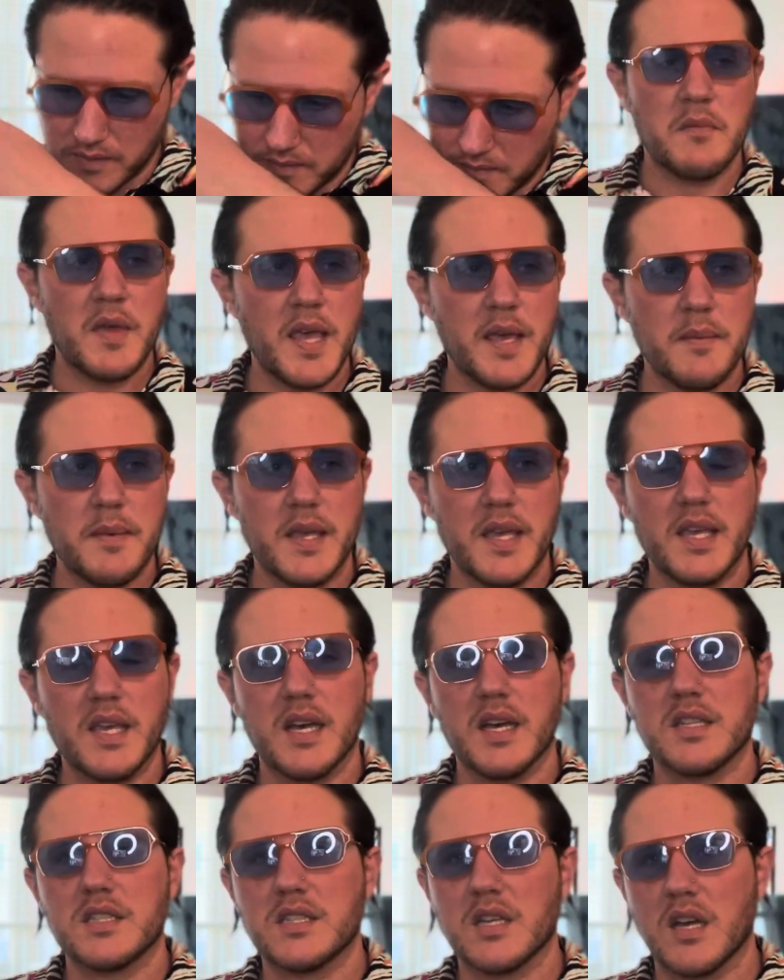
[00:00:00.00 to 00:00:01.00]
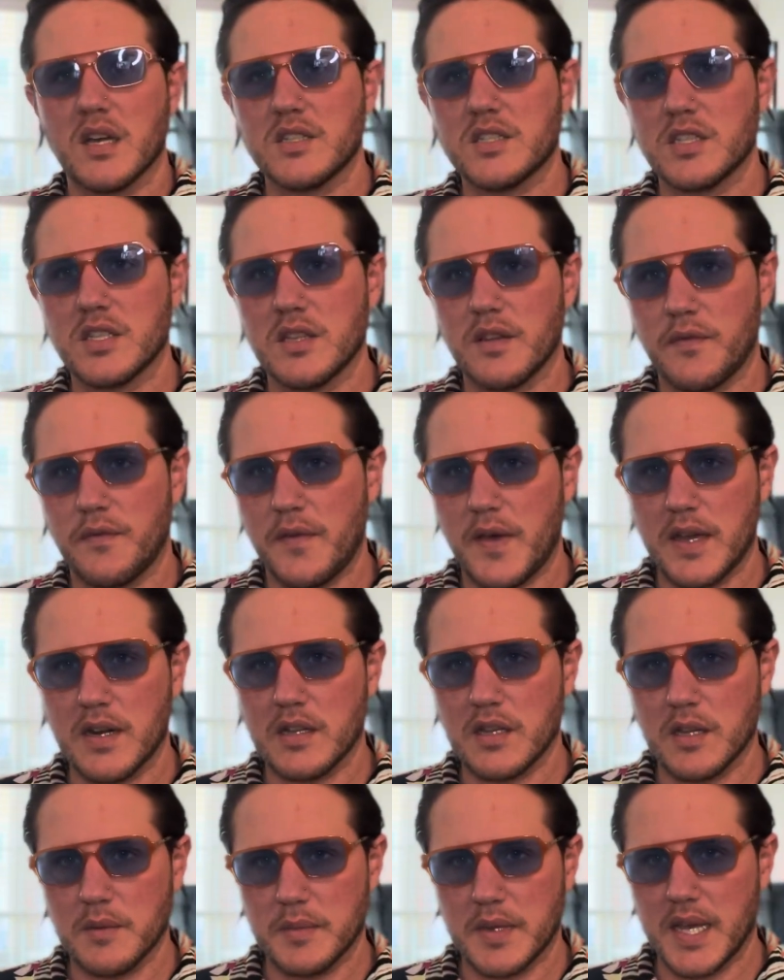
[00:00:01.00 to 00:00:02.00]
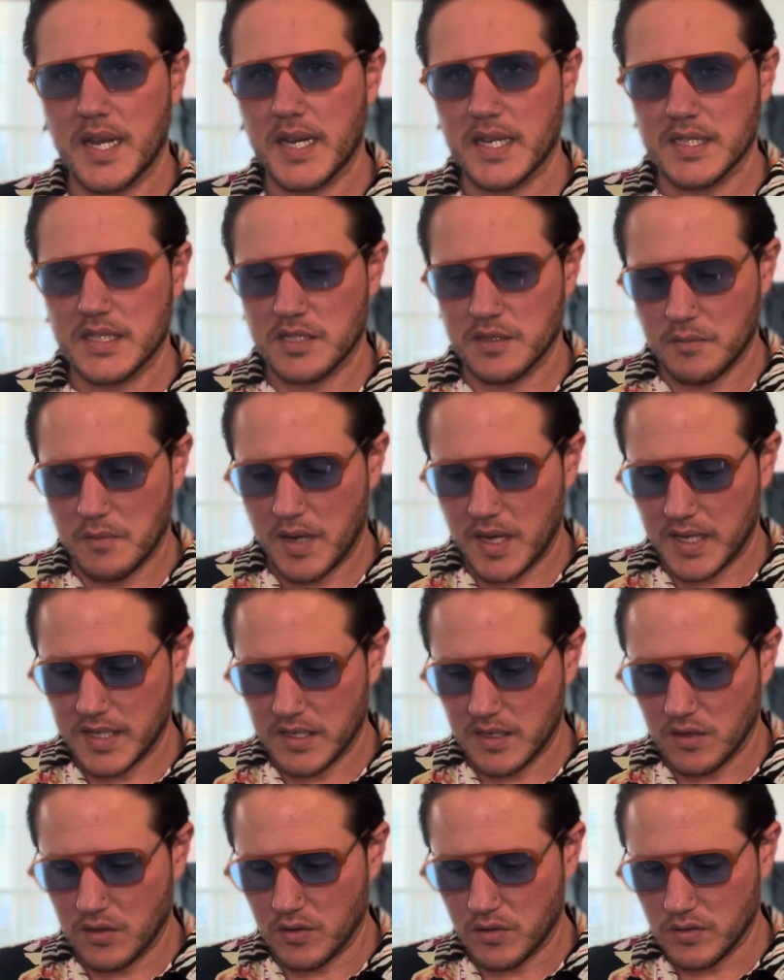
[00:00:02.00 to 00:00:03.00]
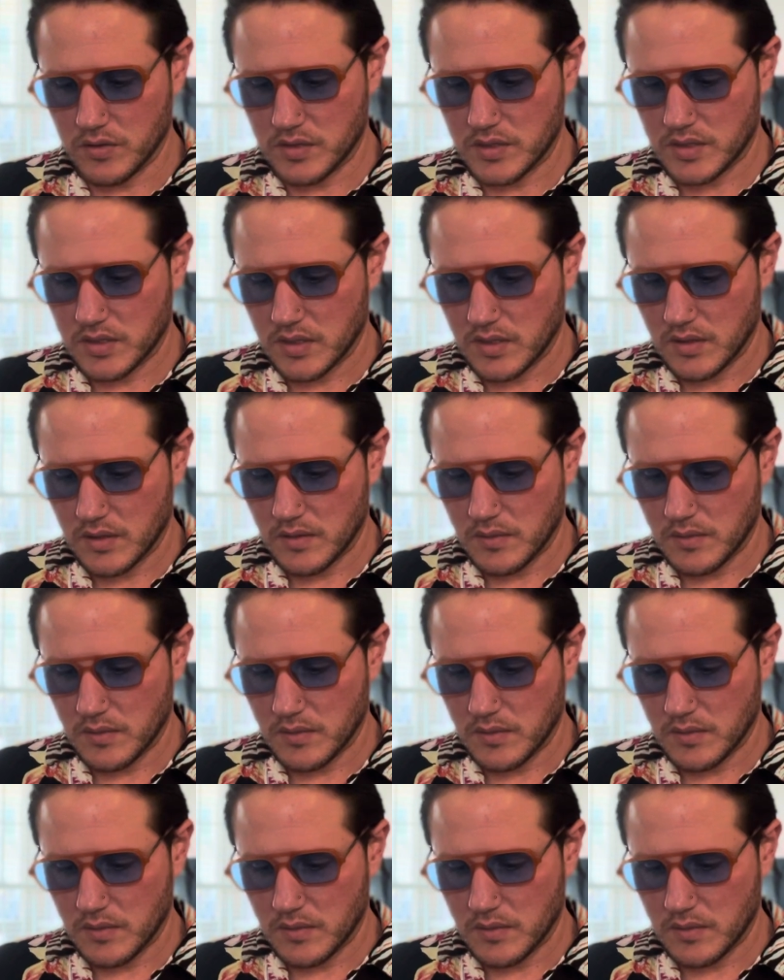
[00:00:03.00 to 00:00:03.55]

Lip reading: Maybe a touch of the fennel I'm getting to my nose.